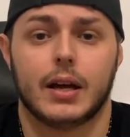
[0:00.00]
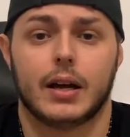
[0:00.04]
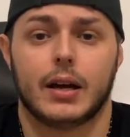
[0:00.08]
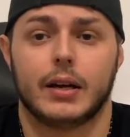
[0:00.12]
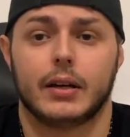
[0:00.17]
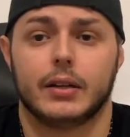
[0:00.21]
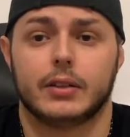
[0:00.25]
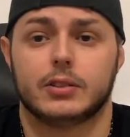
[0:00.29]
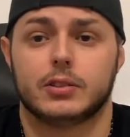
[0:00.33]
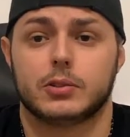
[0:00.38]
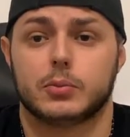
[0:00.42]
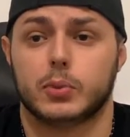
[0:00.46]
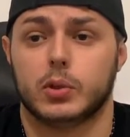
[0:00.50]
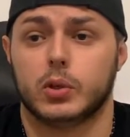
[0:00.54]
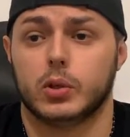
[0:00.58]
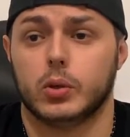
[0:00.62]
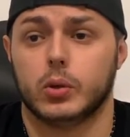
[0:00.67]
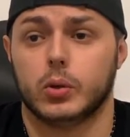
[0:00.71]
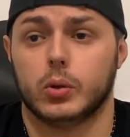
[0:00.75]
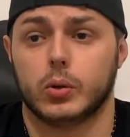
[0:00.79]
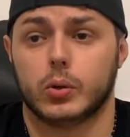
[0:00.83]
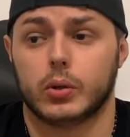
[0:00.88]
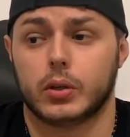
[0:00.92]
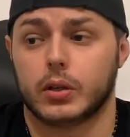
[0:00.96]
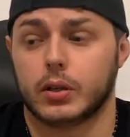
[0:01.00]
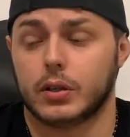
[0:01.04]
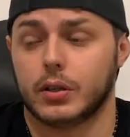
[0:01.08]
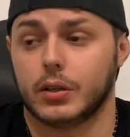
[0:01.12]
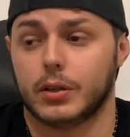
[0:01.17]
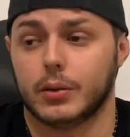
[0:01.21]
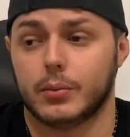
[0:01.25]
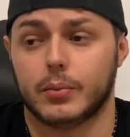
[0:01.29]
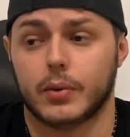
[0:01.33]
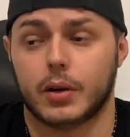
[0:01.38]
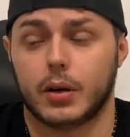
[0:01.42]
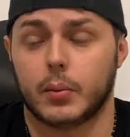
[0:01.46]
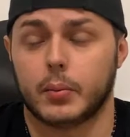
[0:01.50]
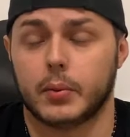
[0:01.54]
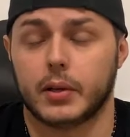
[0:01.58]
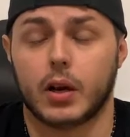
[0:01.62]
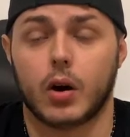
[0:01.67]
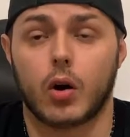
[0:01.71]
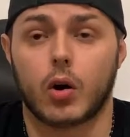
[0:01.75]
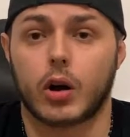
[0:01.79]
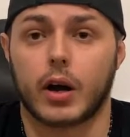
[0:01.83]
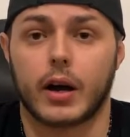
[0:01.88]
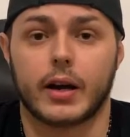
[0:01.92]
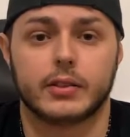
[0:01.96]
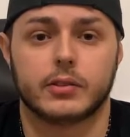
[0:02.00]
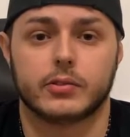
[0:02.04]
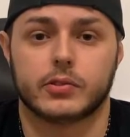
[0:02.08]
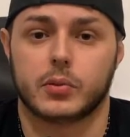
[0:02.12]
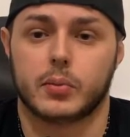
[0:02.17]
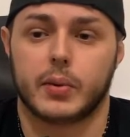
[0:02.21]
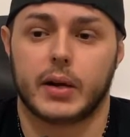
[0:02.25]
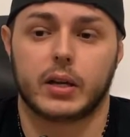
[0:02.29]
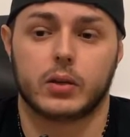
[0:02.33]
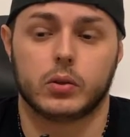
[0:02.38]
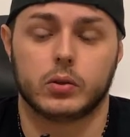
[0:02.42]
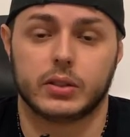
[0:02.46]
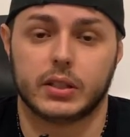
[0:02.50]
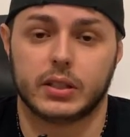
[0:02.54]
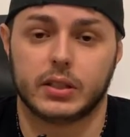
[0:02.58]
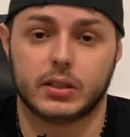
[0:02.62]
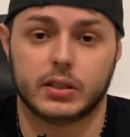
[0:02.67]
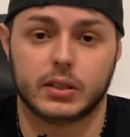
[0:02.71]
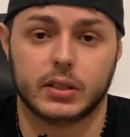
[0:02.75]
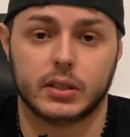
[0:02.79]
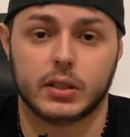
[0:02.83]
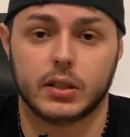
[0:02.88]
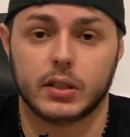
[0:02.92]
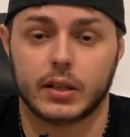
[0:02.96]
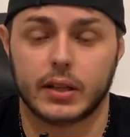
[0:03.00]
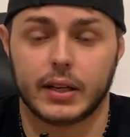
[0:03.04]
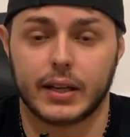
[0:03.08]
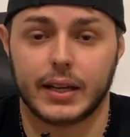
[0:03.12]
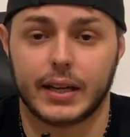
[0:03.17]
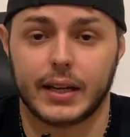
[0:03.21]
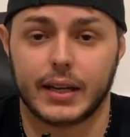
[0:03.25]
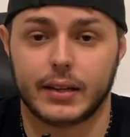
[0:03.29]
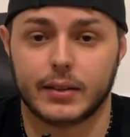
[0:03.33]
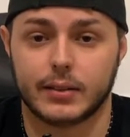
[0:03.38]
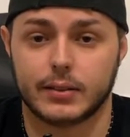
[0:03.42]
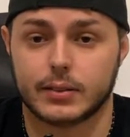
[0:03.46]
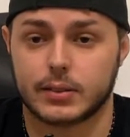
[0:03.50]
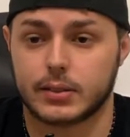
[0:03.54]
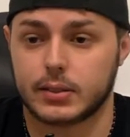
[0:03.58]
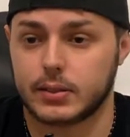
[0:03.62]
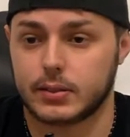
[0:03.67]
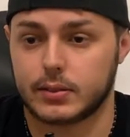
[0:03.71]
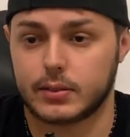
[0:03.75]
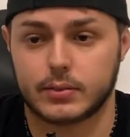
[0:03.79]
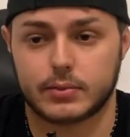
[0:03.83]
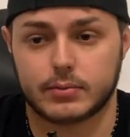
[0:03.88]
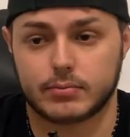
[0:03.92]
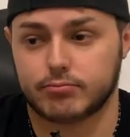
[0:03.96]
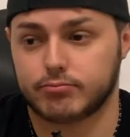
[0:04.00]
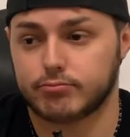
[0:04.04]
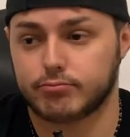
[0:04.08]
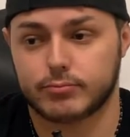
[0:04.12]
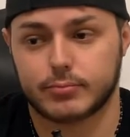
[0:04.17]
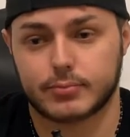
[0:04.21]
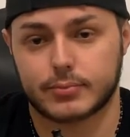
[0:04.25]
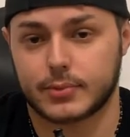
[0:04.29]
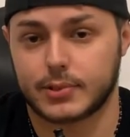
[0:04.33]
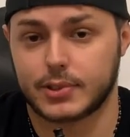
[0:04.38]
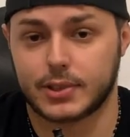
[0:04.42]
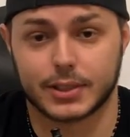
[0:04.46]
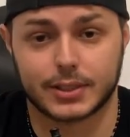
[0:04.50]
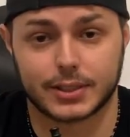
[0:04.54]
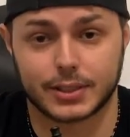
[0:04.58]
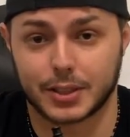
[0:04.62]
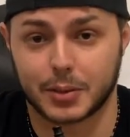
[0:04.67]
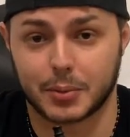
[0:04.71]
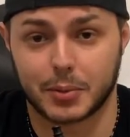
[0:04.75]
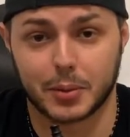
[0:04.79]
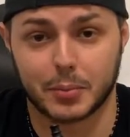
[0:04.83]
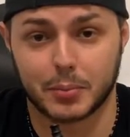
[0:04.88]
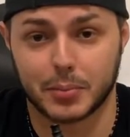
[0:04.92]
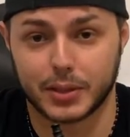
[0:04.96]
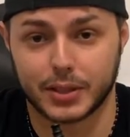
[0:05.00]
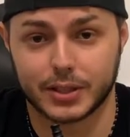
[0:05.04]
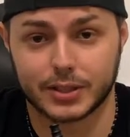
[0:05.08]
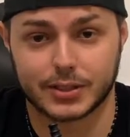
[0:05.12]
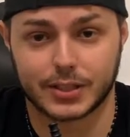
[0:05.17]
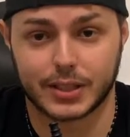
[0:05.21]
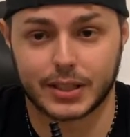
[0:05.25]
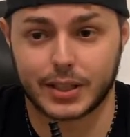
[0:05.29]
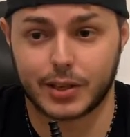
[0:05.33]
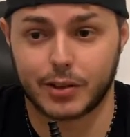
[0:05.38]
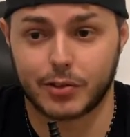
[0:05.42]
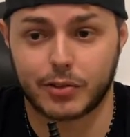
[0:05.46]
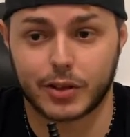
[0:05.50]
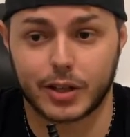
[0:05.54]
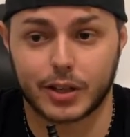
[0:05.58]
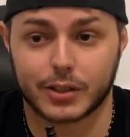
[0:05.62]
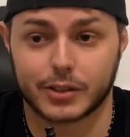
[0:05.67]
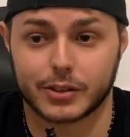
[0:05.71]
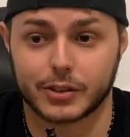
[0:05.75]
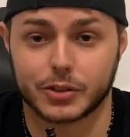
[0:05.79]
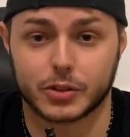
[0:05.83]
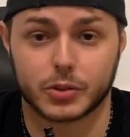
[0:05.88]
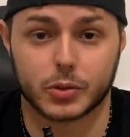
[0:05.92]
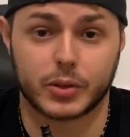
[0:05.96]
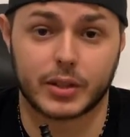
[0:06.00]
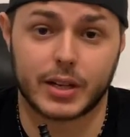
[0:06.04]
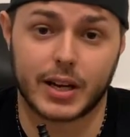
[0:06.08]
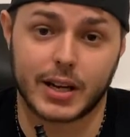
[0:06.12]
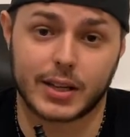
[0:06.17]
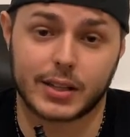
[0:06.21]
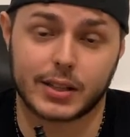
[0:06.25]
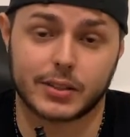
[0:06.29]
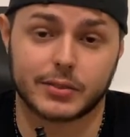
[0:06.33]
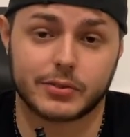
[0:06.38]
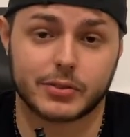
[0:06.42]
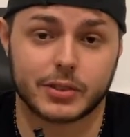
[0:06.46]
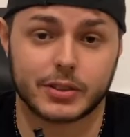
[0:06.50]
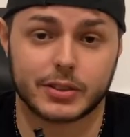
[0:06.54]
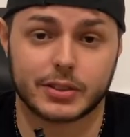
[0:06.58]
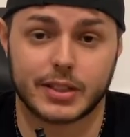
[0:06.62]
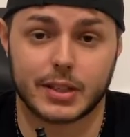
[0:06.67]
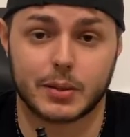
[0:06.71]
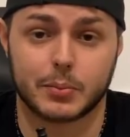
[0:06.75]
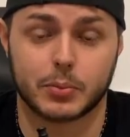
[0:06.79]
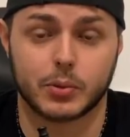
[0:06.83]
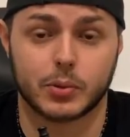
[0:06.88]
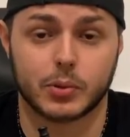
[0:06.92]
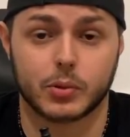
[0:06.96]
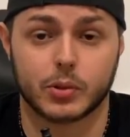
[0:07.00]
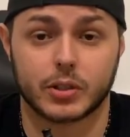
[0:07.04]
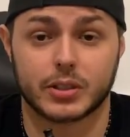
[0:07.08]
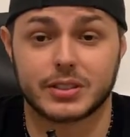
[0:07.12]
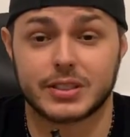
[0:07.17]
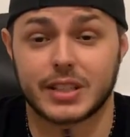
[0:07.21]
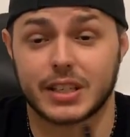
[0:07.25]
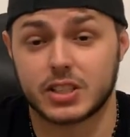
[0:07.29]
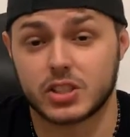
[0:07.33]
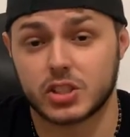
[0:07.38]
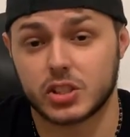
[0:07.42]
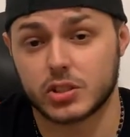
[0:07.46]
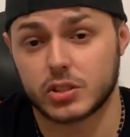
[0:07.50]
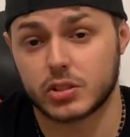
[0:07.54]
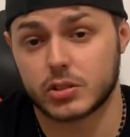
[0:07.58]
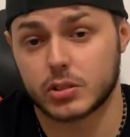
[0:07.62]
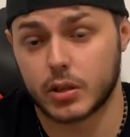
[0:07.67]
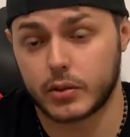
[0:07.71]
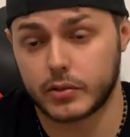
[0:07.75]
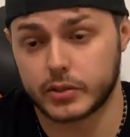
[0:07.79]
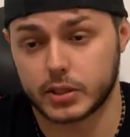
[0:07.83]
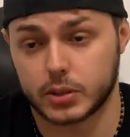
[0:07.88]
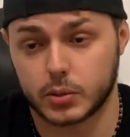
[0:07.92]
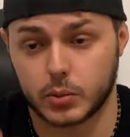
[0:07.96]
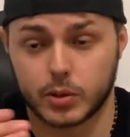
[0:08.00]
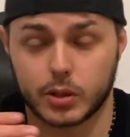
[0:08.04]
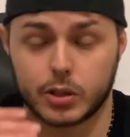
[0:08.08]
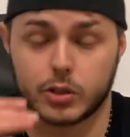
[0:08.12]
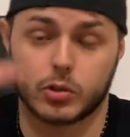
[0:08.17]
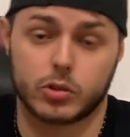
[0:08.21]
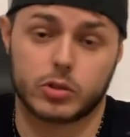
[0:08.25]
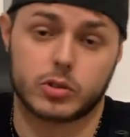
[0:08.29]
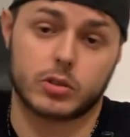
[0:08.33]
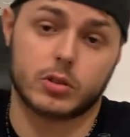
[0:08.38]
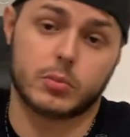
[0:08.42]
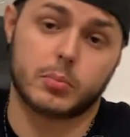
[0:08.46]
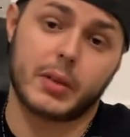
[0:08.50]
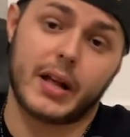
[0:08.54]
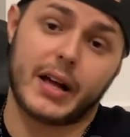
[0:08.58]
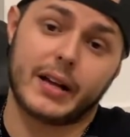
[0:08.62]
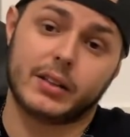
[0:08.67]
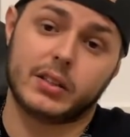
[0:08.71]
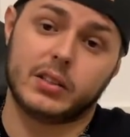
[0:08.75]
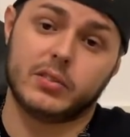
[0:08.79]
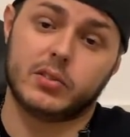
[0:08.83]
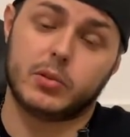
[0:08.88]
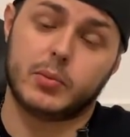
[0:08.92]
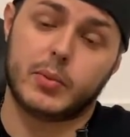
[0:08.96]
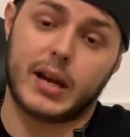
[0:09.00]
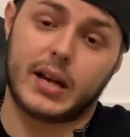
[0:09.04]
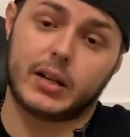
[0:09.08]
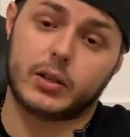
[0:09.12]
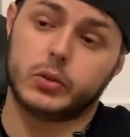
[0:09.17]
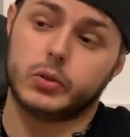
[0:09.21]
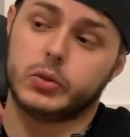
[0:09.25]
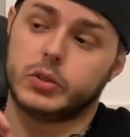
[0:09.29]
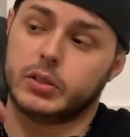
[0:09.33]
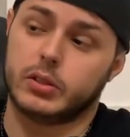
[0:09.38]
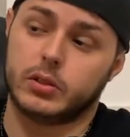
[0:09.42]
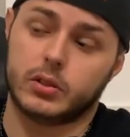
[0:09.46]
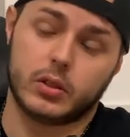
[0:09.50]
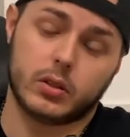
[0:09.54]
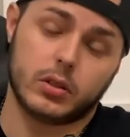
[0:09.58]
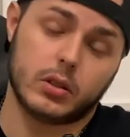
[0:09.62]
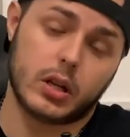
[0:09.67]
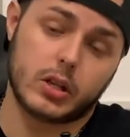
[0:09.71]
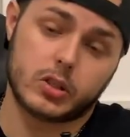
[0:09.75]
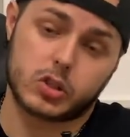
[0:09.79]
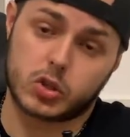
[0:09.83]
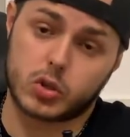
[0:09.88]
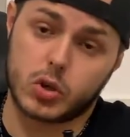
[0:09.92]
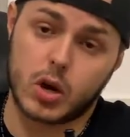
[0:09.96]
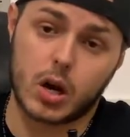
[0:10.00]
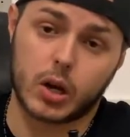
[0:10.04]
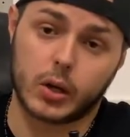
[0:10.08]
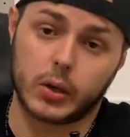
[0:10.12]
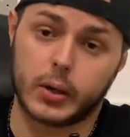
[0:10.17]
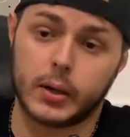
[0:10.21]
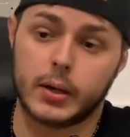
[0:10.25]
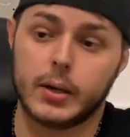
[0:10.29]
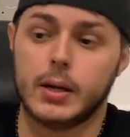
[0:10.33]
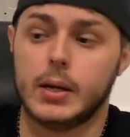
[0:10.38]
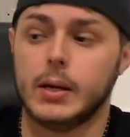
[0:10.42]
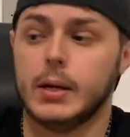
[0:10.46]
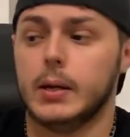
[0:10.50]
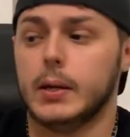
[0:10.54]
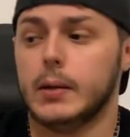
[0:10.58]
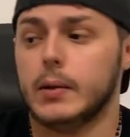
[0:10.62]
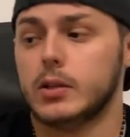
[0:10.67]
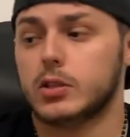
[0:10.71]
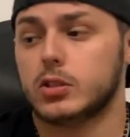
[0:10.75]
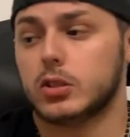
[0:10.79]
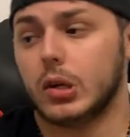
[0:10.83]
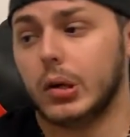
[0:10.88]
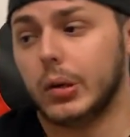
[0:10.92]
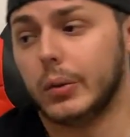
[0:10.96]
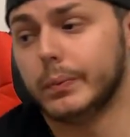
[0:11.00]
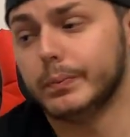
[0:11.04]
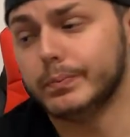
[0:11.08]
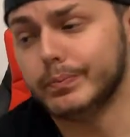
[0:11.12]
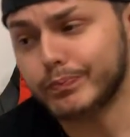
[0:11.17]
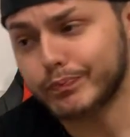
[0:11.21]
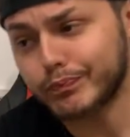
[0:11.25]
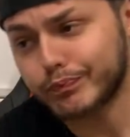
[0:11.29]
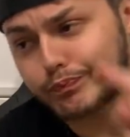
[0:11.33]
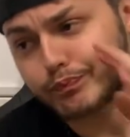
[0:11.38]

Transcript: I smoke, all kinds of tobacco daily, and doesn't give me a buzz like Alfaker does, or knockoff, for example, or in Tangiers. Obviously, we know those are the black leaf tobaccos, and they're a lot stronger. So,